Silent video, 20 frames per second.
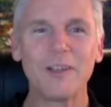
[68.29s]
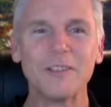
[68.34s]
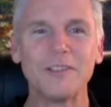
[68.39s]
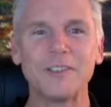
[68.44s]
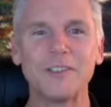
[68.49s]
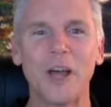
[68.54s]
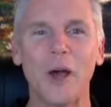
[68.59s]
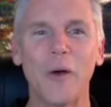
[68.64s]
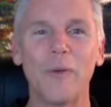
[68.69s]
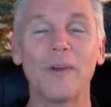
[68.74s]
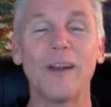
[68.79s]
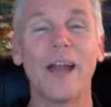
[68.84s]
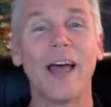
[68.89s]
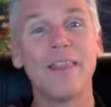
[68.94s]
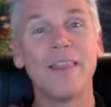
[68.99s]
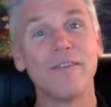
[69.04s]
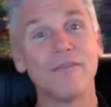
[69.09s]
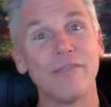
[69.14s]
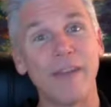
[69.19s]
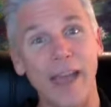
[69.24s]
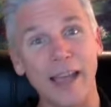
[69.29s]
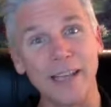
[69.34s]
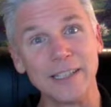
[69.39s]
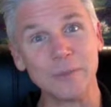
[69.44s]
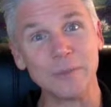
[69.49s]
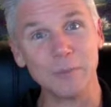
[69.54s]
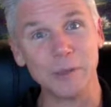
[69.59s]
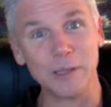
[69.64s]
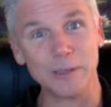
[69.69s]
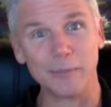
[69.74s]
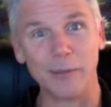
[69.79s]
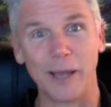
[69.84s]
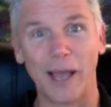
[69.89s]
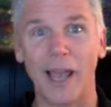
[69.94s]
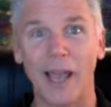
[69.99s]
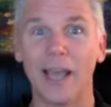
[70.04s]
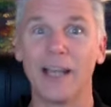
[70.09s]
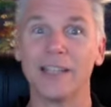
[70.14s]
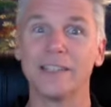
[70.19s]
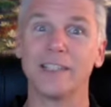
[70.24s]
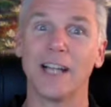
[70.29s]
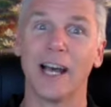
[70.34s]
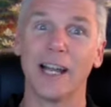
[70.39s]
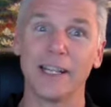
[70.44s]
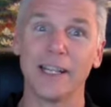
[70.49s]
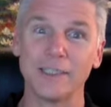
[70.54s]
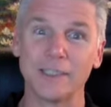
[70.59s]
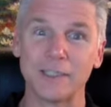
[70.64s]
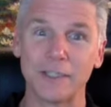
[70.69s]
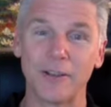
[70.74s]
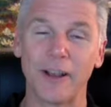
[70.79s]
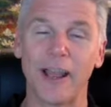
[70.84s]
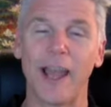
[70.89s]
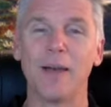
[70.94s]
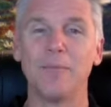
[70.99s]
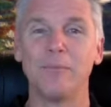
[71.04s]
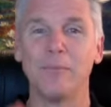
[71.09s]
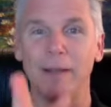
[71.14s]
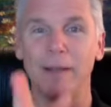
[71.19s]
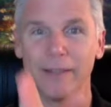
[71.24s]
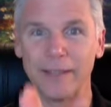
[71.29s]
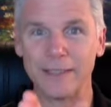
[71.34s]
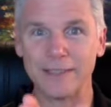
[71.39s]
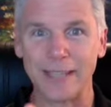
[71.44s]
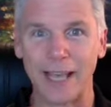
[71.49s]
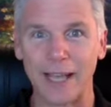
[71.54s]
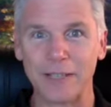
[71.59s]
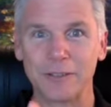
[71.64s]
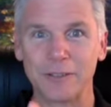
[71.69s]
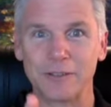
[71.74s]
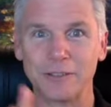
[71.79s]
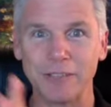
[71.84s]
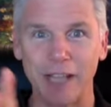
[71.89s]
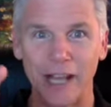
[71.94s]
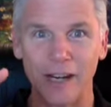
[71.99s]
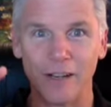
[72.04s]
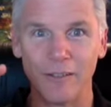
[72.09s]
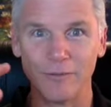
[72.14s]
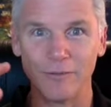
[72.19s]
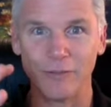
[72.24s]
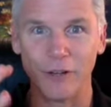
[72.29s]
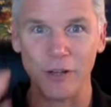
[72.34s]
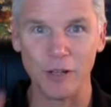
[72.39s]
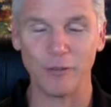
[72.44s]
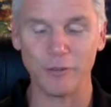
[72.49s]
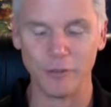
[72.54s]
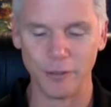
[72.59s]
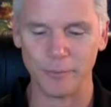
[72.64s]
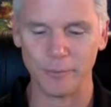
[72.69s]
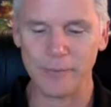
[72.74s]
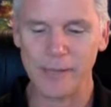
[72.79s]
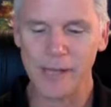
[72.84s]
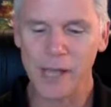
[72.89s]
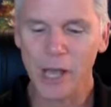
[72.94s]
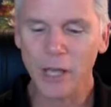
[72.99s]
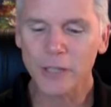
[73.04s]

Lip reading: So not the Facebook page, not Instagram, but this actual channel for YouTube.